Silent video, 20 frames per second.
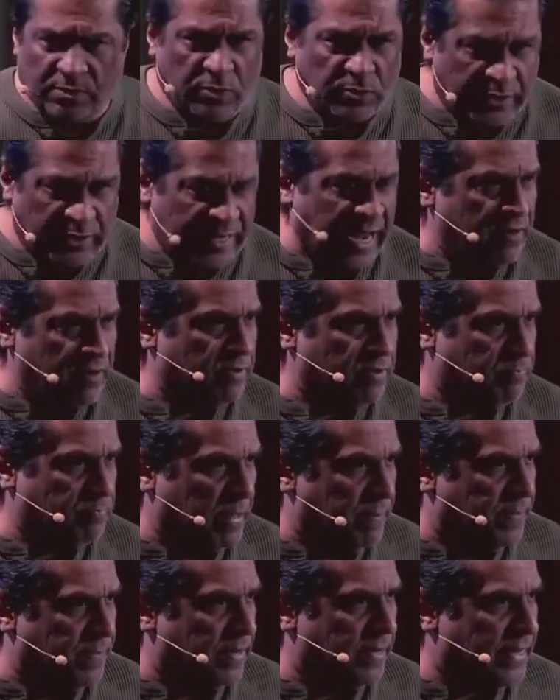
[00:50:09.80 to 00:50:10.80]
stand with
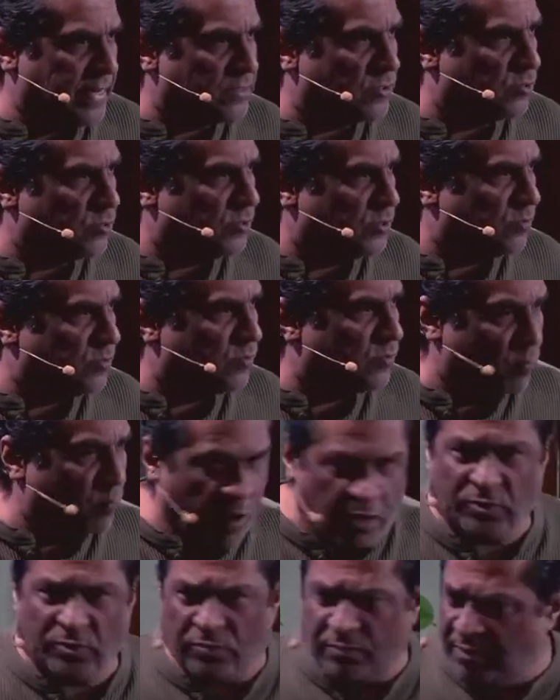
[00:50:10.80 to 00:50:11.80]
people and to
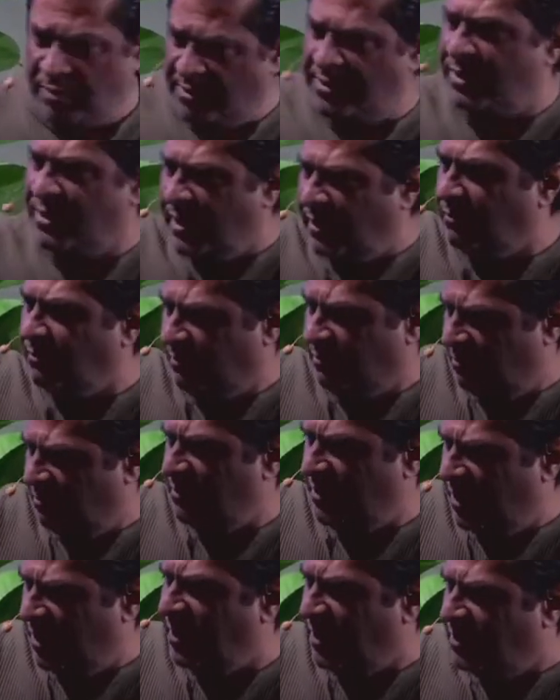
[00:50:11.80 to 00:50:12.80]
walk, isn't it?
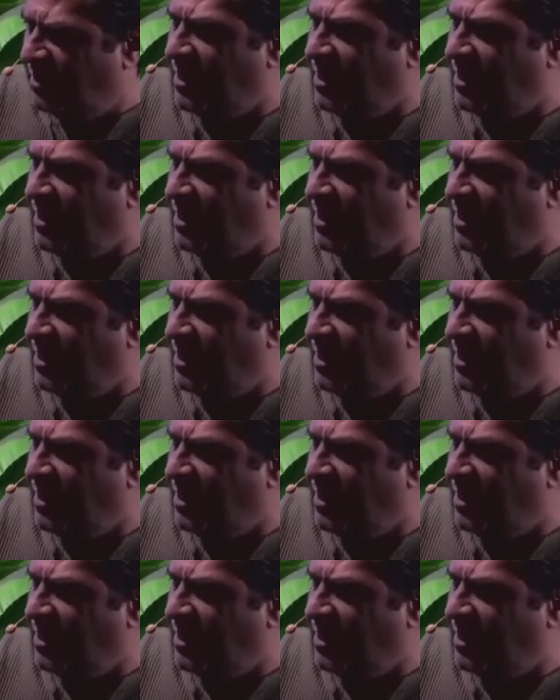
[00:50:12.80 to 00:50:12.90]
It